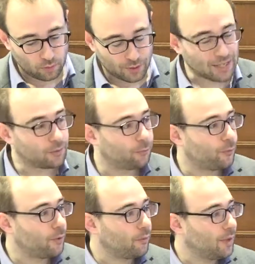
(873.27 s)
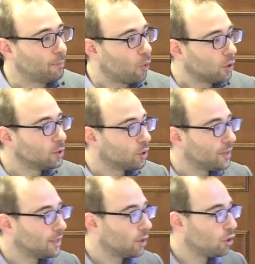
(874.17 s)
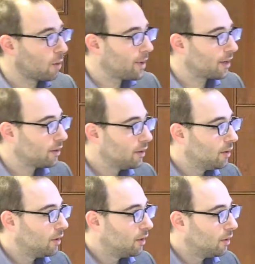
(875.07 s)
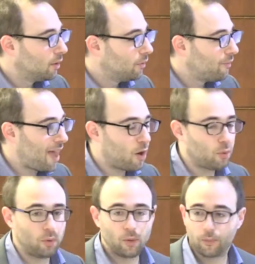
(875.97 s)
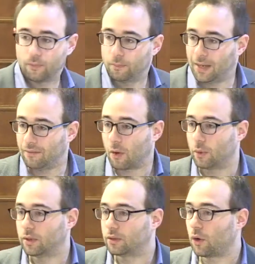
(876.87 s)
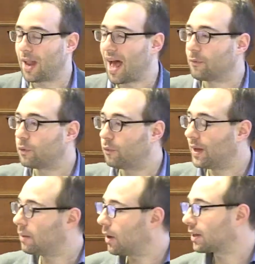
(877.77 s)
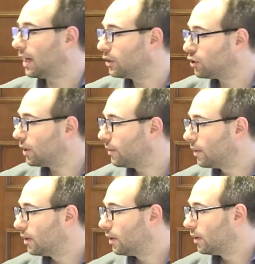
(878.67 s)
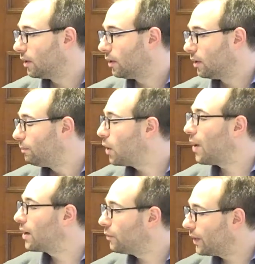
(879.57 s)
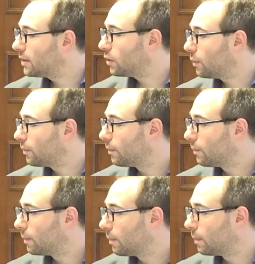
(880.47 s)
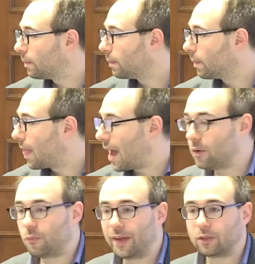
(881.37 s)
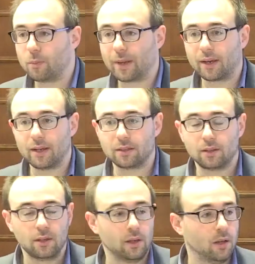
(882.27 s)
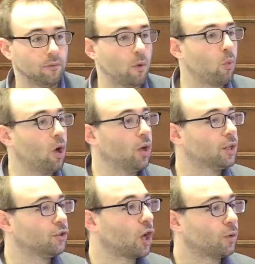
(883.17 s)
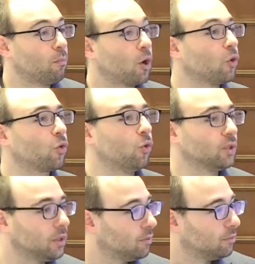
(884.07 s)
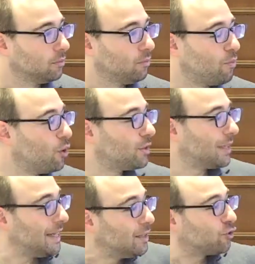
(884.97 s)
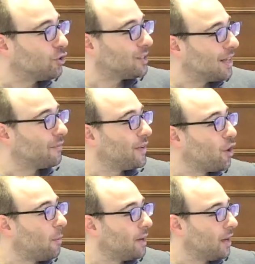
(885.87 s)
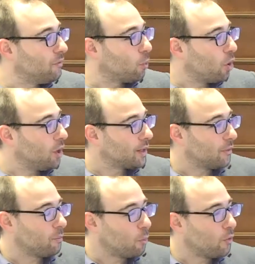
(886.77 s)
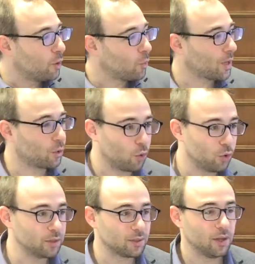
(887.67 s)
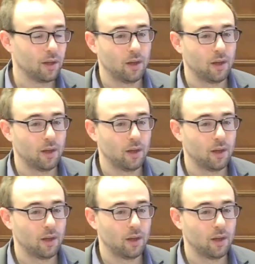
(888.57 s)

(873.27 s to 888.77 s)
does the importance of this economic variable mean that we don't have to think about culture? No, I don't think so. I don't think so because the world is not monocausal. Most interesting phenomena in the world have more than one cause.